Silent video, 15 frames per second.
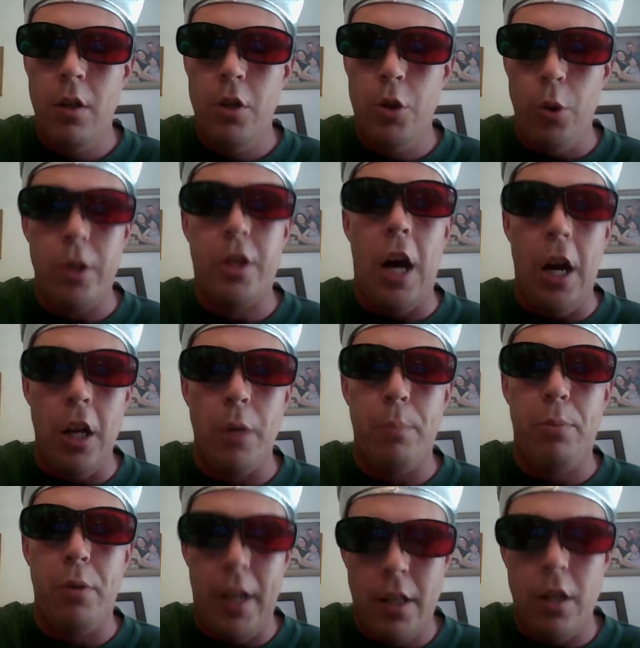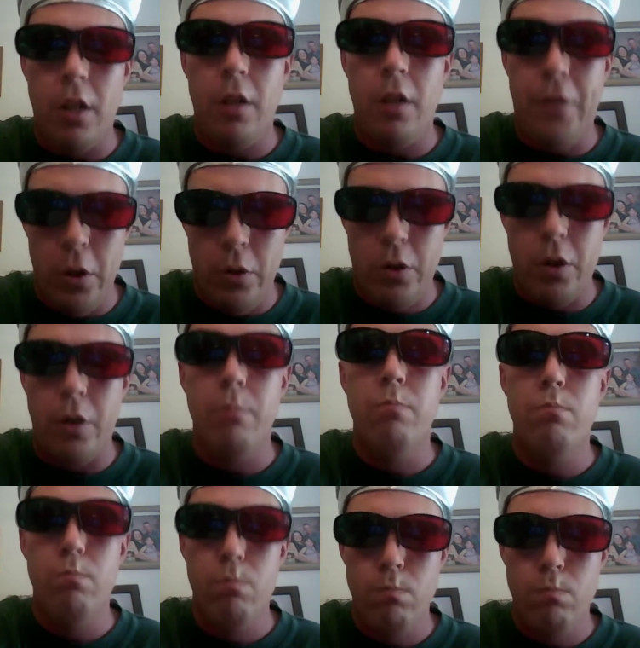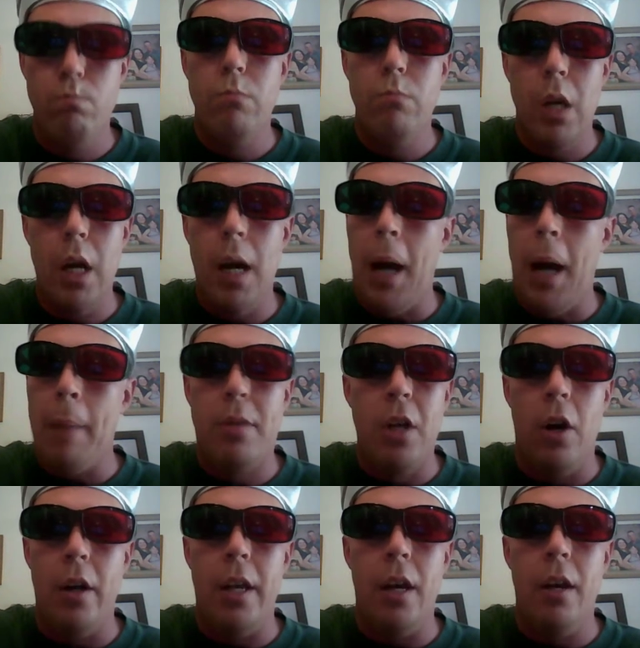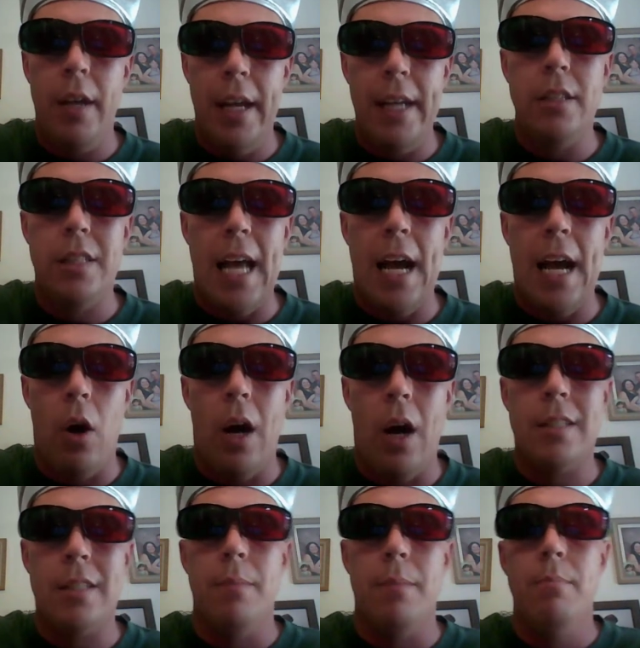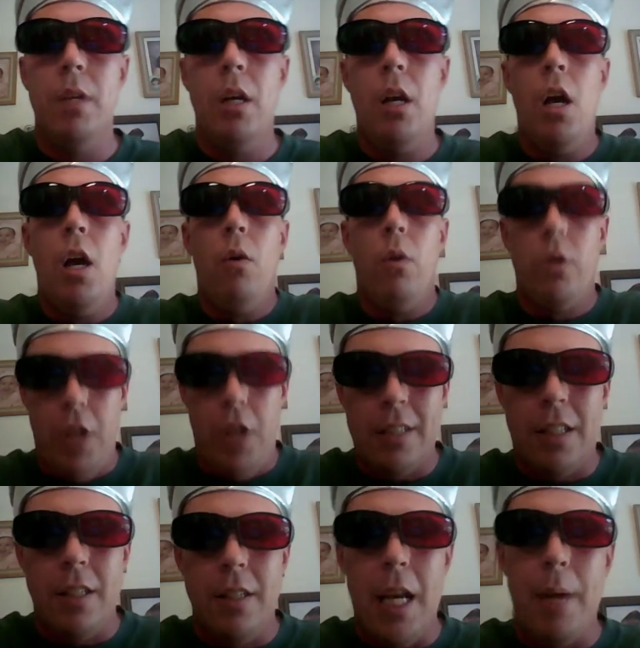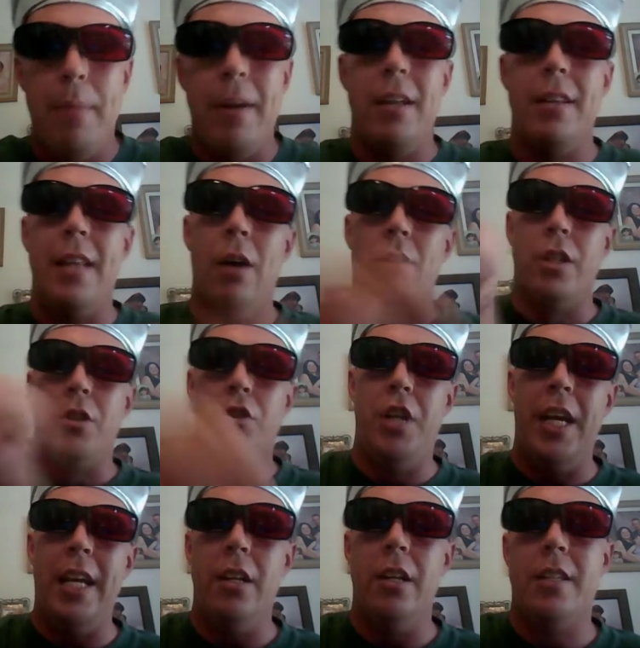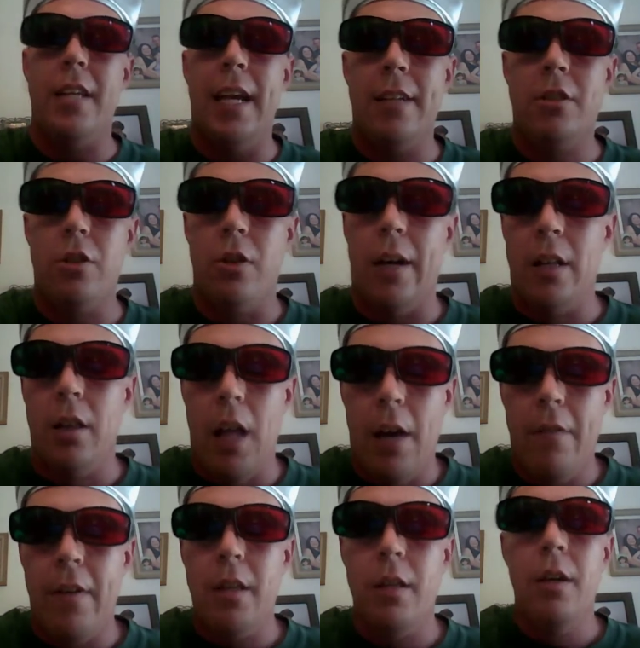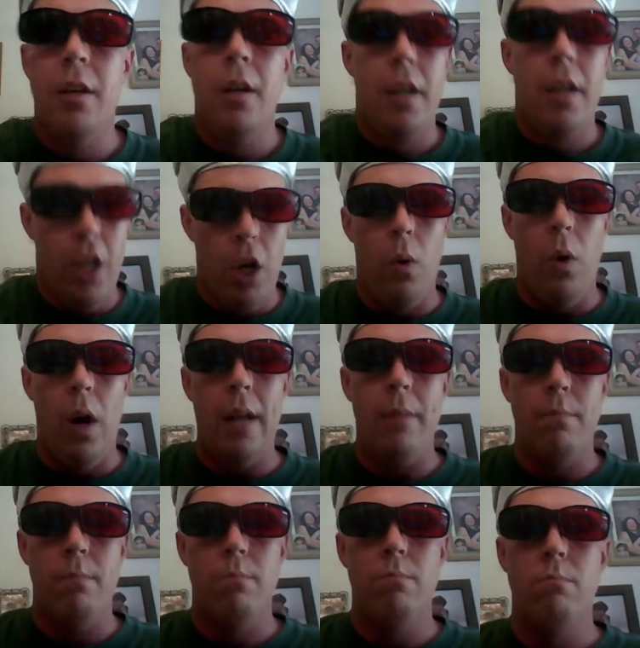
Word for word: George Carlin predicted the future. I'm telling you, he's that awesome. Well, Justin Dimmitt, that was a genius answer. I love it. You know what?